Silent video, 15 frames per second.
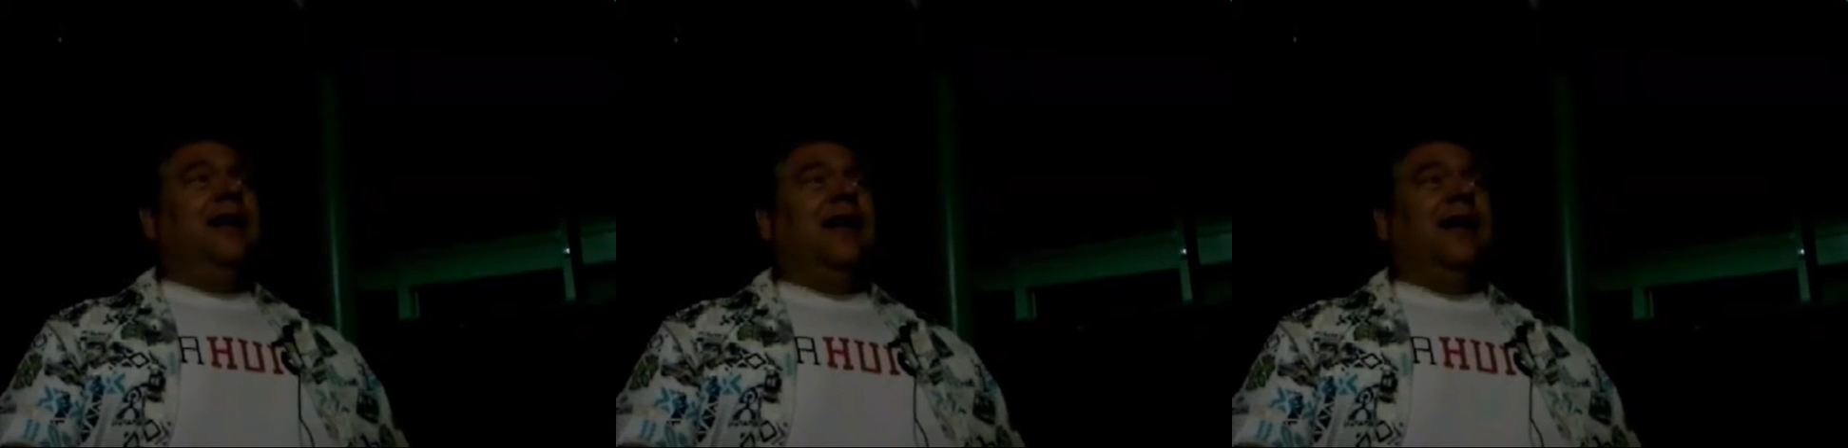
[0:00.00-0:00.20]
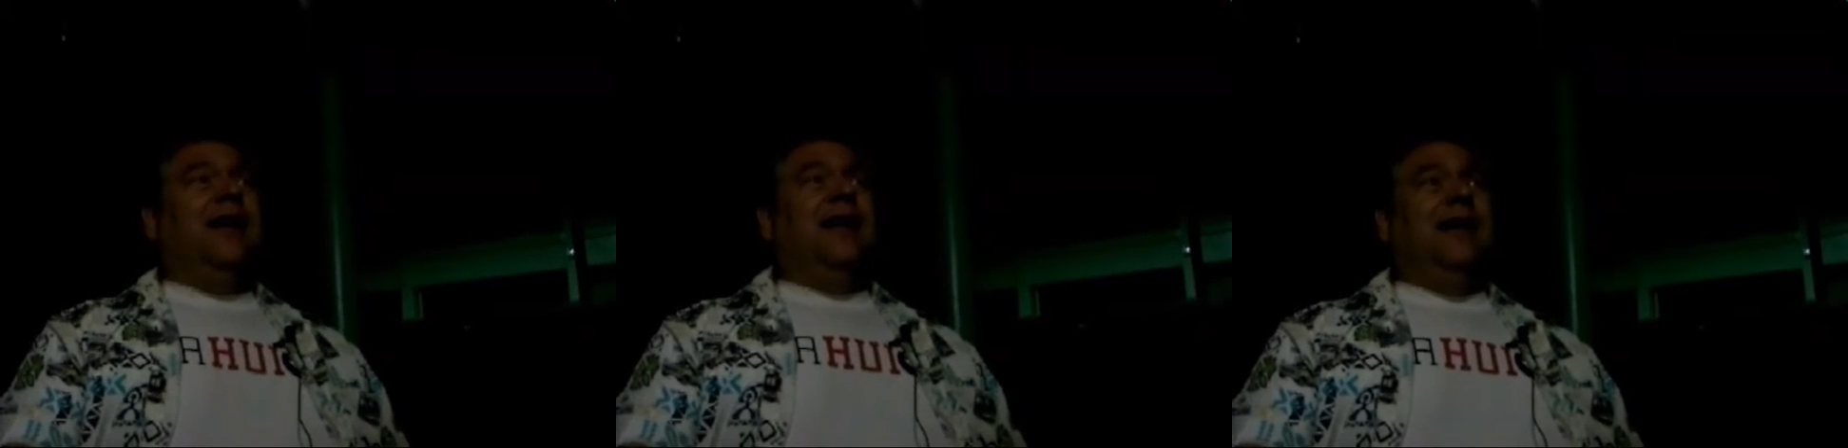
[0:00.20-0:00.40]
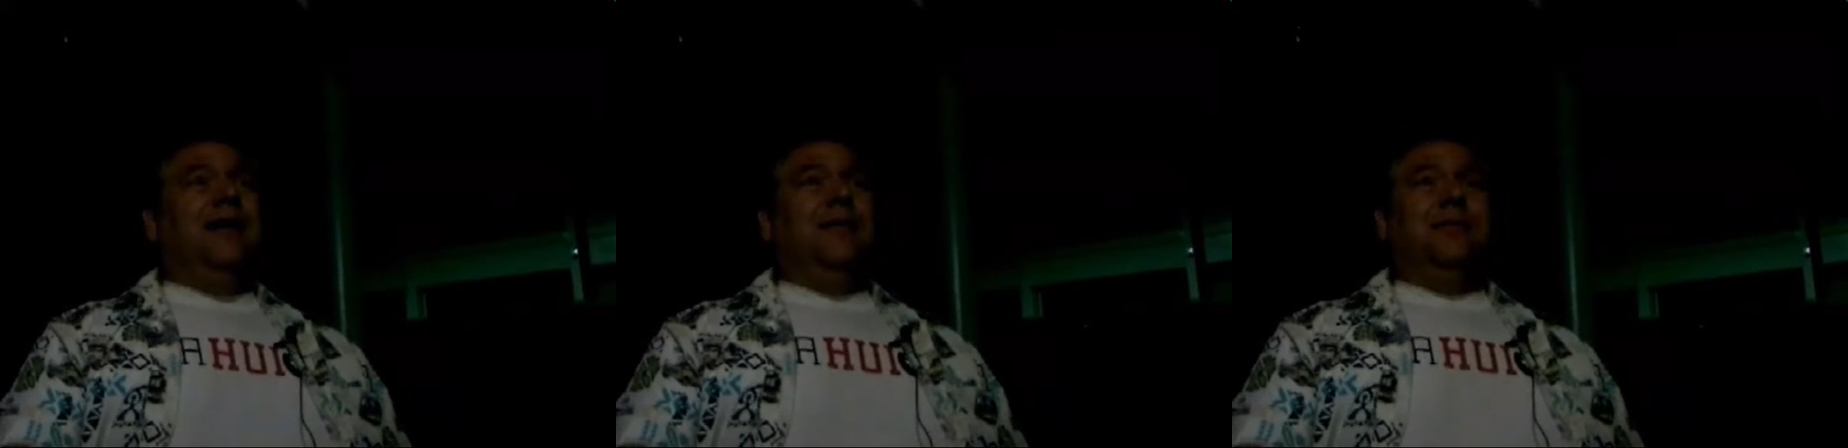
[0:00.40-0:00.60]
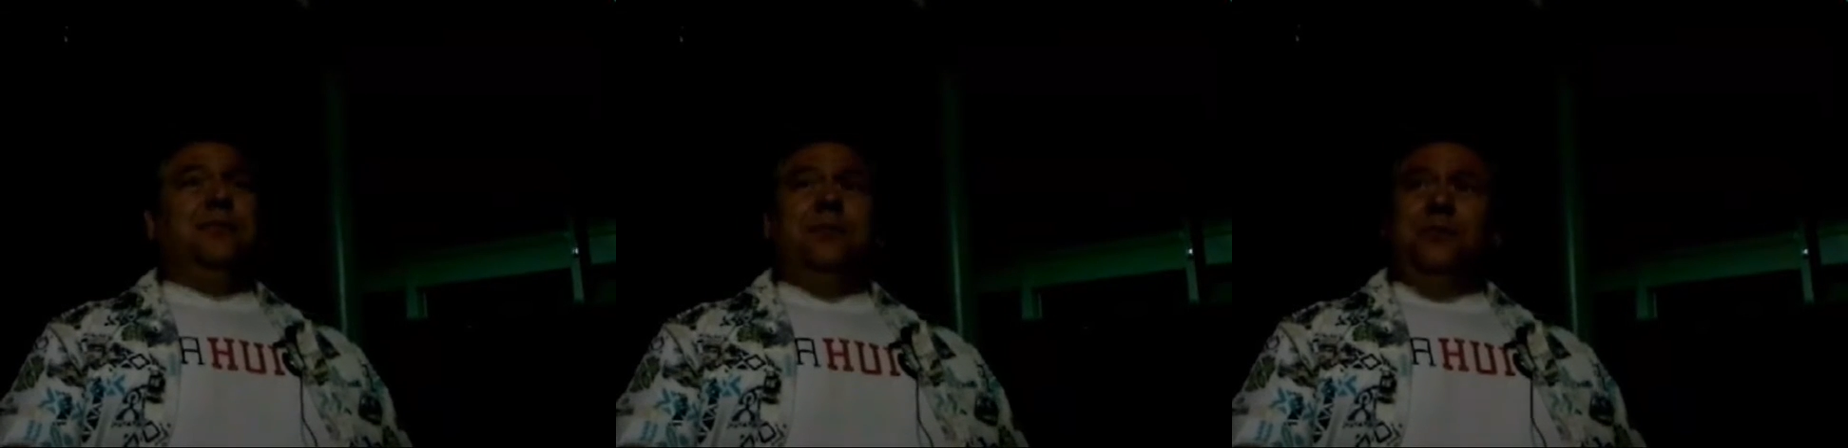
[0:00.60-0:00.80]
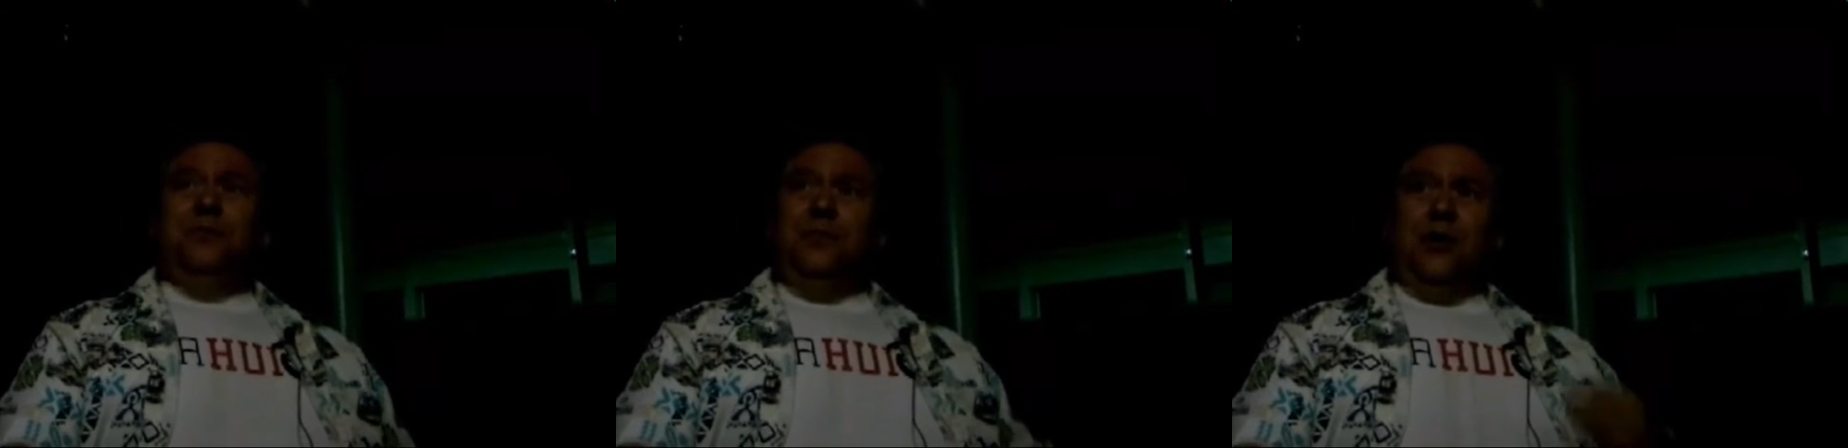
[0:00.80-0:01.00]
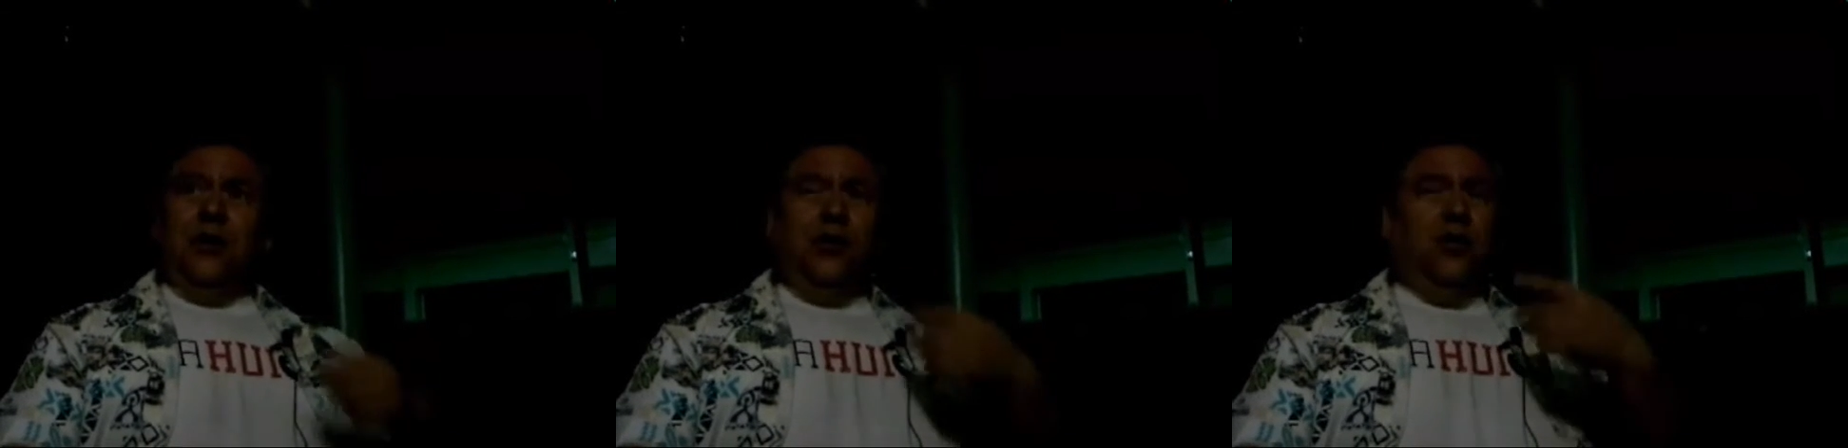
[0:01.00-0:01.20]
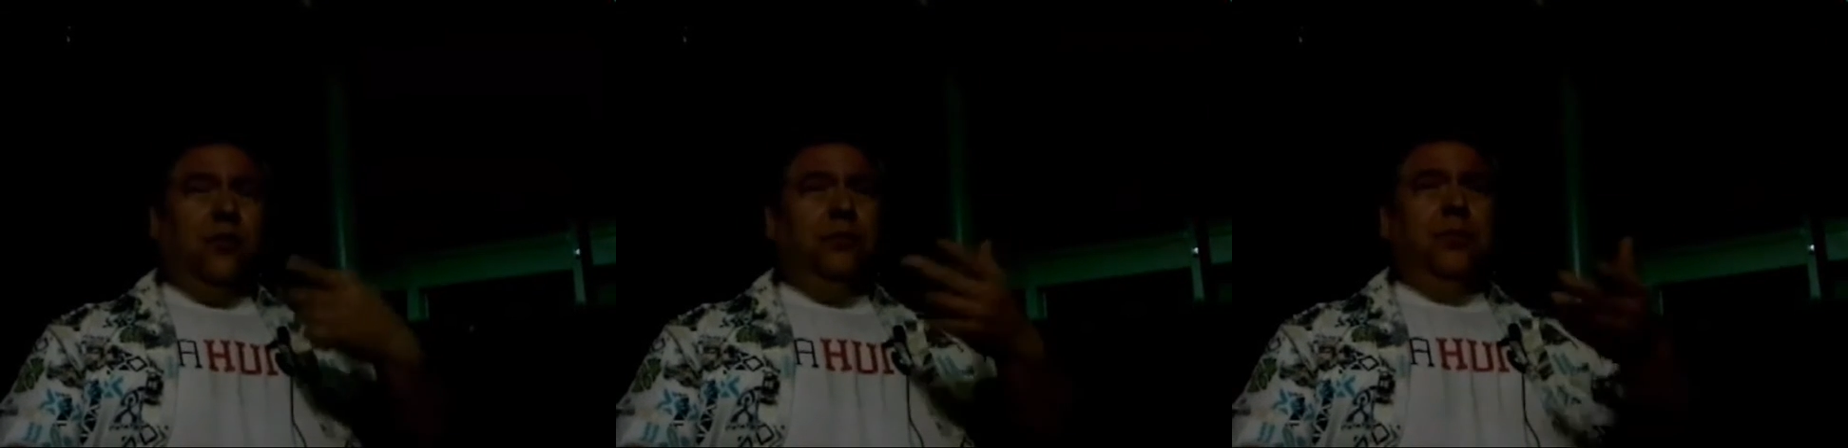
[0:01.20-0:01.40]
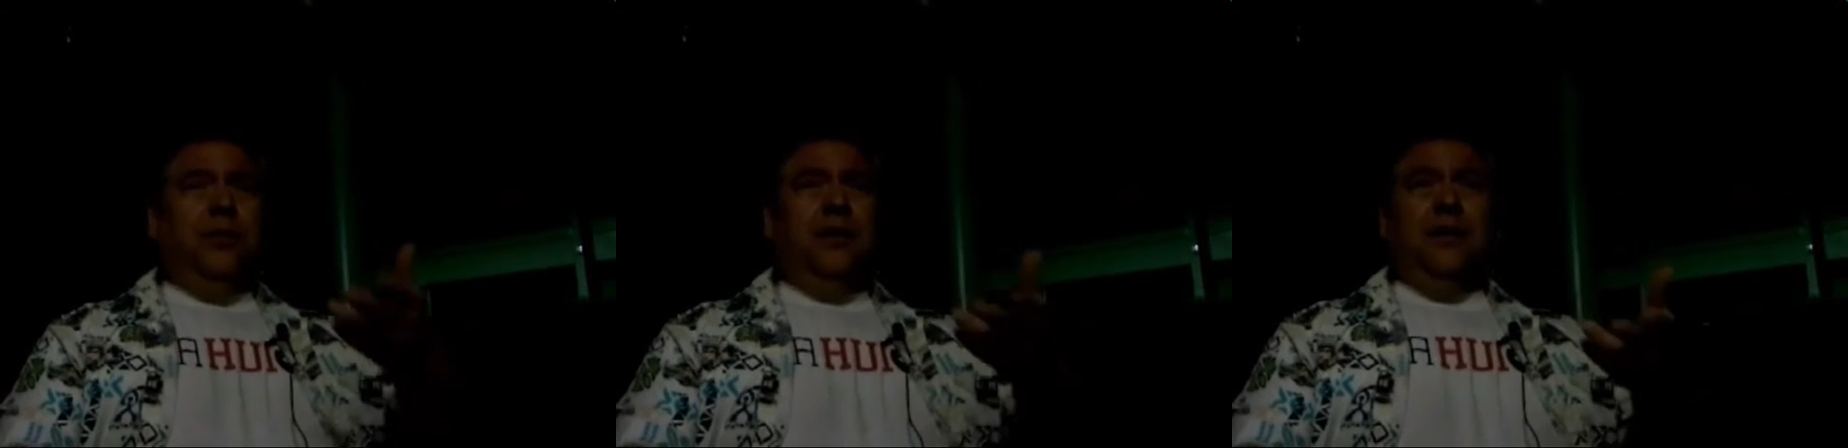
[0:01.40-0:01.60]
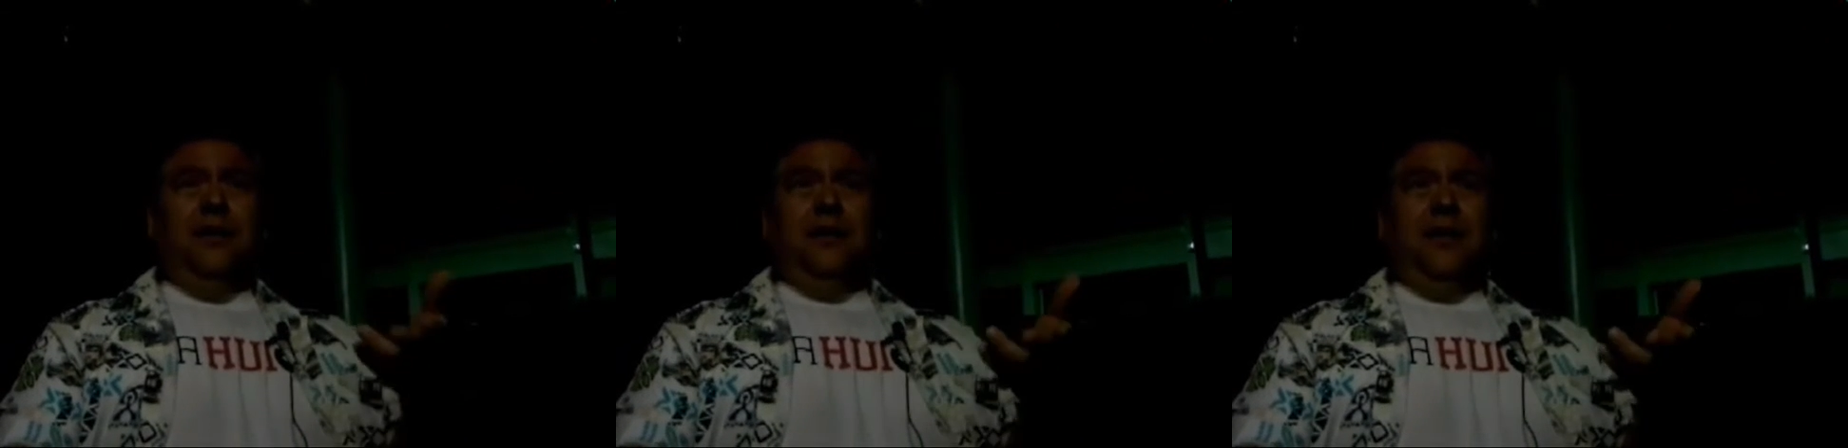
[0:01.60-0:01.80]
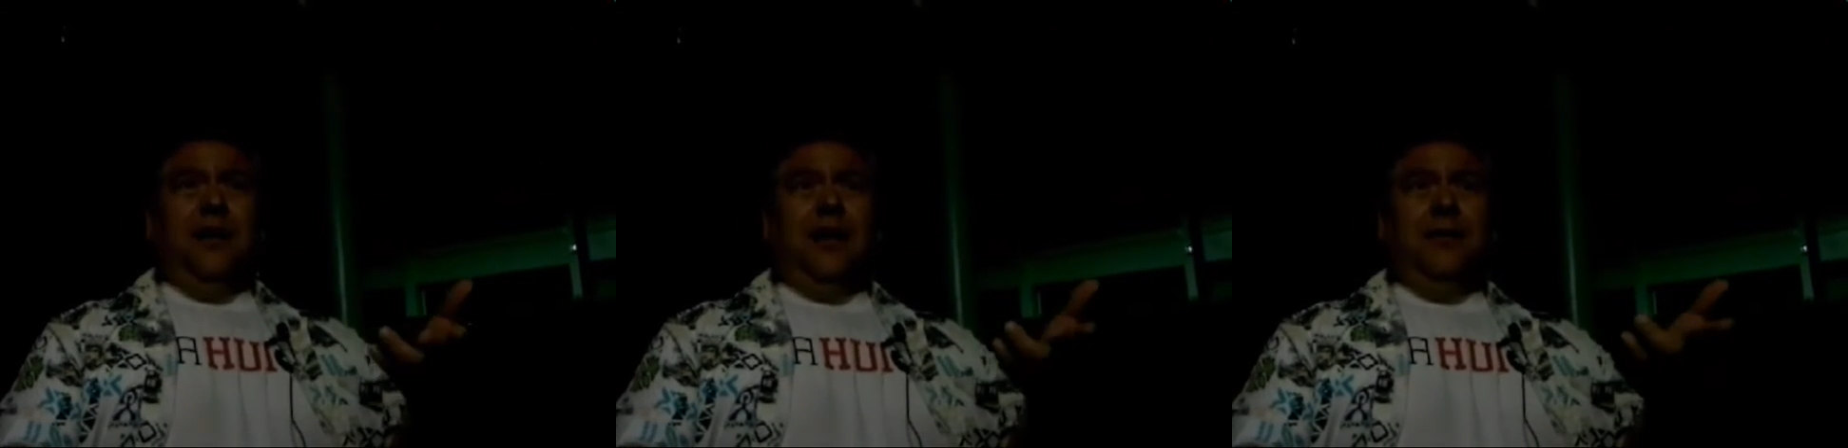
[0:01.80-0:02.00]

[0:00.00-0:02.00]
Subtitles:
you know, but,